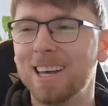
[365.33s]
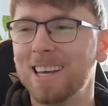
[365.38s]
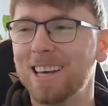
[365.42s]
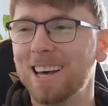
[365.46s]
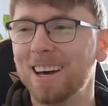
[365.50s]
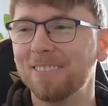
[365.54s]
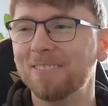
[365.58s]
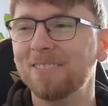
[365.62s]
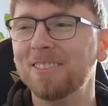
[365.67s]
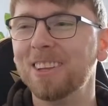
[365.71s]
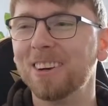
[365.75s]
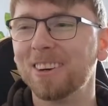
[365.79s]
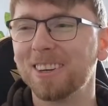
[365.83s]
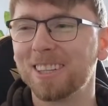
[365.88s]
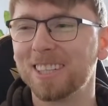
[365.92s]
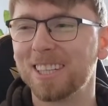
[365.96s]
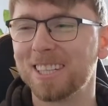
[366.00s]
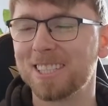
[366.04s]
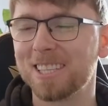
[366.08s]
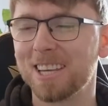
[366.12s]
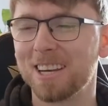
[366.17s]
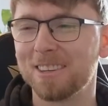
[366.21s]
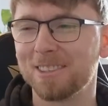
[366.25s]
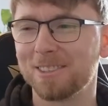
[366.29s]
I'm not going
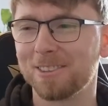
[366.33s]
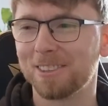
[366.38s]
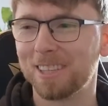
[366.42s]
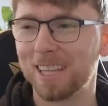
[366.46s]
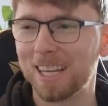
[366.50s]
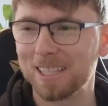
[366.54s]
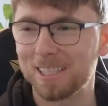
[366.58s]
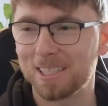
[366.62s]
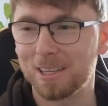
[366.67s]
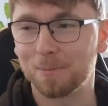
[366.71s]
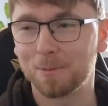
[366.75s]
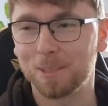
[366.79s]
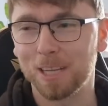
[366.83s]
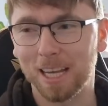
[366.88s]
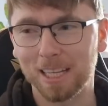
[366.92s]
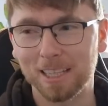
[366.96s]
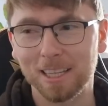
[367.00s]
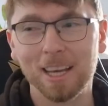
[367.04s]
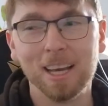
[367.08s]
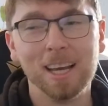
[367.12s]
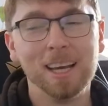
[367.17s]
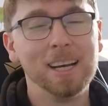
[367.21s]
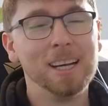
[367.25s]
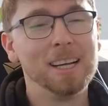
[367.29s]
to touch on that
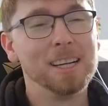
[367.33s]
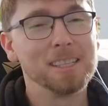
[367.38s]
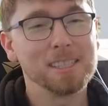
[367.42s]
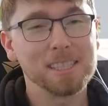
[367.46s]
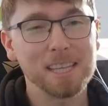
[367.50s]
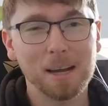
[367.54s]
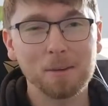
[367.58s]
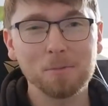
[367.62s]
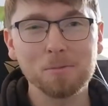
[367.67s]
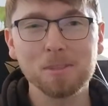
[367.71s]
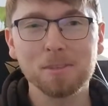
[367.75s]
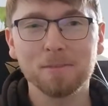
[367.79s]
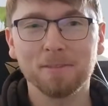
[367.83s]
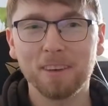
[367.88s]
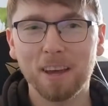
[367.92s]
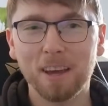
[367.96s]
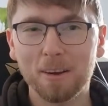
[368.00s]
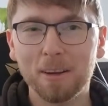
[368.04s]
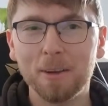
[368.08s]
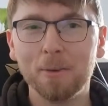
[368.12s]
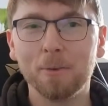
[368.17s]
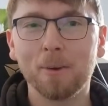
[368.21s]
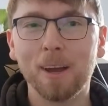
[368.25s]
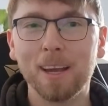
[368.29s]
subject. Sounds
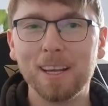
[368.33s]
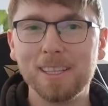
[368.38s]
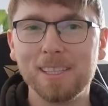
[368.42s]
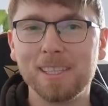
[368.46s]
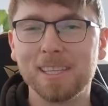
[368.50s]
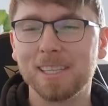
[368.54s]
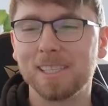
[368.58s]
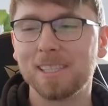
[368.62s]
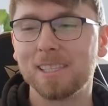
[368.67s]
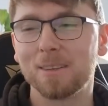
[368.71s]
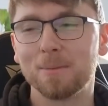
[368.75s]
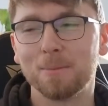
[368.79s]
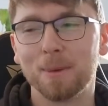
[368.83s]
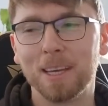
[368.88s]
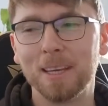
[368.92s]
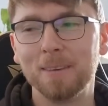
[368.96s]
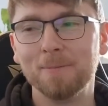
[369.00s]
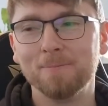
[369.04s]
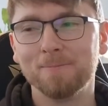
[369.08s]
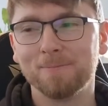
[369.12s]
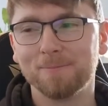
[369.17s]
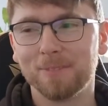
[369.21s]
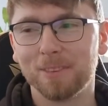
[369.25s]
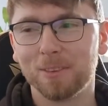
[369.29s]
very racist to me.
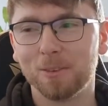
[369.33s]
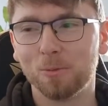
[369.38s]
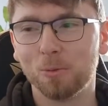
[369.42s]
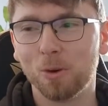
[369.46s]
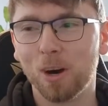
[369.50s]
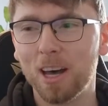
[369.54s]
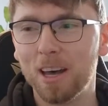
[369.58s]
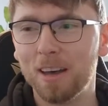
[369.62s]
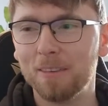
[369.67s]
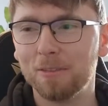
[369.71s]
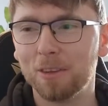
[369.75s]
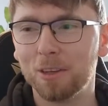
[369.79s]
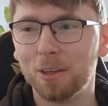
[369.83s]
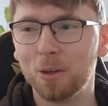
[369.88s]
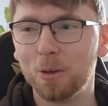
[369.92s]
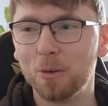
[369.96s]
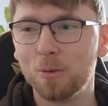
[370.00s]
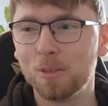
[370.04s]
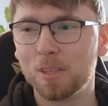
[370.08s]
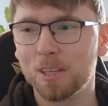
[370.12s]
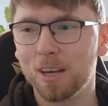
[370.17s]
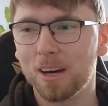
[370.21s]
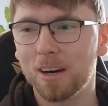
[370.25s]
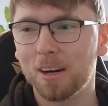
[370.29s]
Whatever
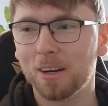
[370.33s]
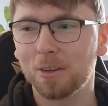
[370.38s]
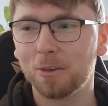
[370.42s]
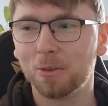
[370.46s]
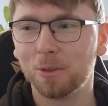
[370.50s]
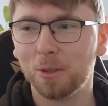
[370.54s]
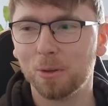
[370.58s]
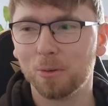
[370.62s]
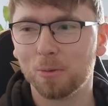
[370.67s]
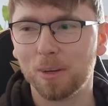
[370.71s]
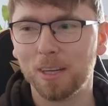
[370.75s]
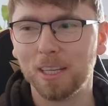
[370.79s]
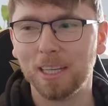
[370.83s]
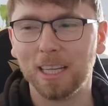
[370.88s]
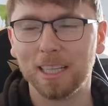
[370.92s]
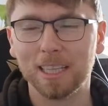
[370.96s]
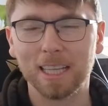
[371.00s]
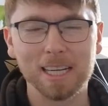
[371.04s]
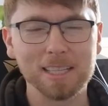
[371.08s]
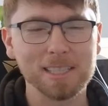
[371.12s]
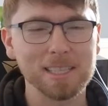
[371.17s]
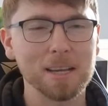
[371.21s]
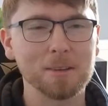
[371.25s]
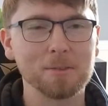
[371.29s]
news article you're reading,
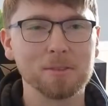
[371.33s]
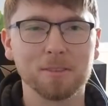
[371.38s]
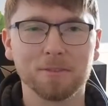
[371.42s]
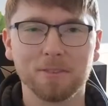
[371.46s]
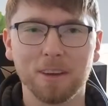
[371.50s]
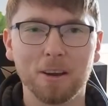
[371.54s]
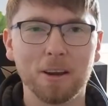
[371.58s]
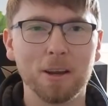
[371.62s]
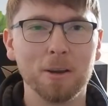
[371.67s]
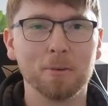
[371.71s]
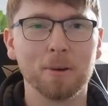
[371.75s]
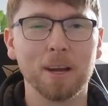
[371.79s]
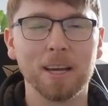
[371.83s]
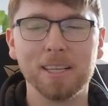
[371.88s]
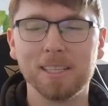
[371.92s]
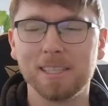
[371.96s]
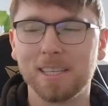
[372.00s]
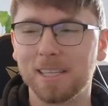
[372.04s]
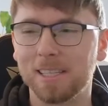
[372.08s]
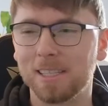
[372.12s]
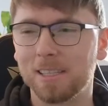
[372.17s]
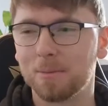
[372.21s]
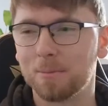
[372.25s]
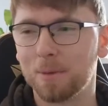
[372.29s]
that sounds very
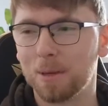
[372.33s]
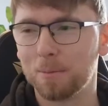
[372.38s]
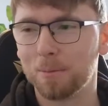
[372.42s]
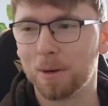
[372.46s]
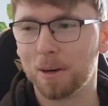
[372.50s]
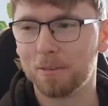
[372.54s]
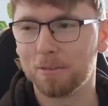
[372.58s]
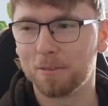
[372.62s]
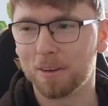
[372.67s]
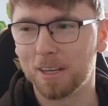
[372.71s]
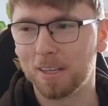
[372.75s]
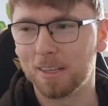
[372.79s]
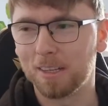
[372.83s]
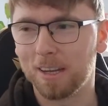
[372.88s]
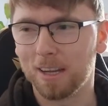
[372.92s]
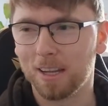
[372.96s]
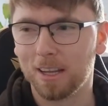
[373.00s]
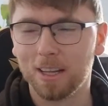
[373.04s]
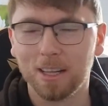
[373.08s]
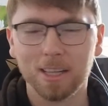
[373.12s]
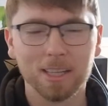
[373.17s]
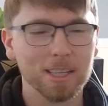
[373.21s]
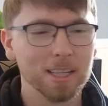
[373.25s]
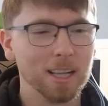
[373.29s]
racist to me, my friend.
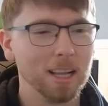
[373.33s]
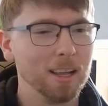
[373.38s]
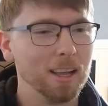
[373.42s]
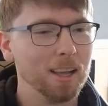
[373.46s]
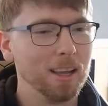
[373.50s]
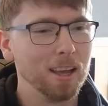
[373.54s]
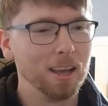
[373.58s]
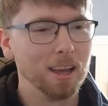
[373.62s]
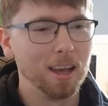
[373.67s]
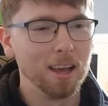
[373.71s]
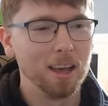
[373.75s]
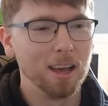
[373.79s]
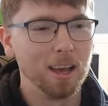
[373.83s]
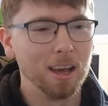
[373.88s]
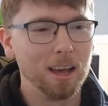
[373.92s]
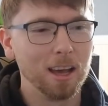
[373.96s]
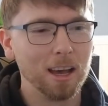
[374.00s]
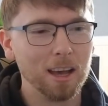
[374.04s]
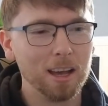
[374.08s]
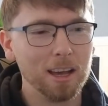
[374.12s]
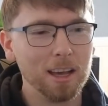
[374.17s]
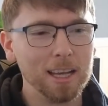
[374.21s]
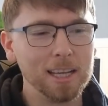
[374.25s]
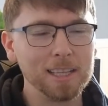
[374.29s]

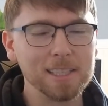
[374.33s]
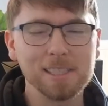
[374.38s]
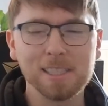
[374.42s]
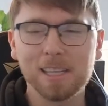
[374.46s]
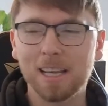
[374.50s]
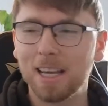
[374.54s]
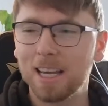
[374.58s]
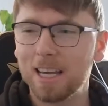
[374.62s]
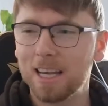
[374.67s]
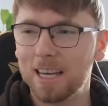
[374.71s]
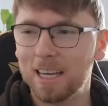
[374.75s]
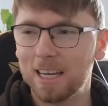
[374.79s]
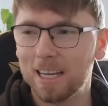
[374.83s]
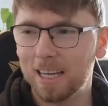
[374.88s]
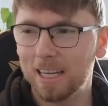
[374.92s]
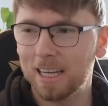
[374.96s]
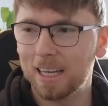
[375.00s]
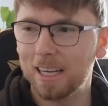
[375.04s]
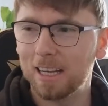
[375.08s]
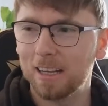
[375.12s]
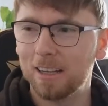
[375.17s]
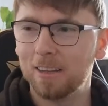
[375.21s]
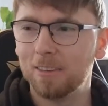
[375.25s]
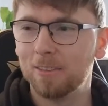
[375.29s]
It's
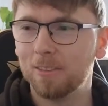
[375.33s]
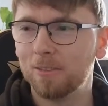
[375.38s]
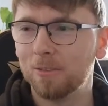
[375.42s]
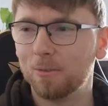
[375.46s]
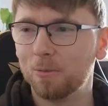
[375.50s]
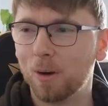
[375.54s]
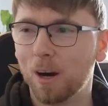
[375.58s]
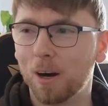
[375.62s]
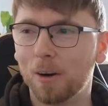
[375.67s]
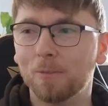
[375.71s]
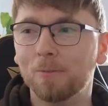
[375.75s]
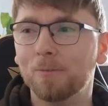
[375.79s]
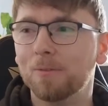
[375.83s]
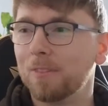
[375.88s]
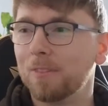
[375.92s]
well,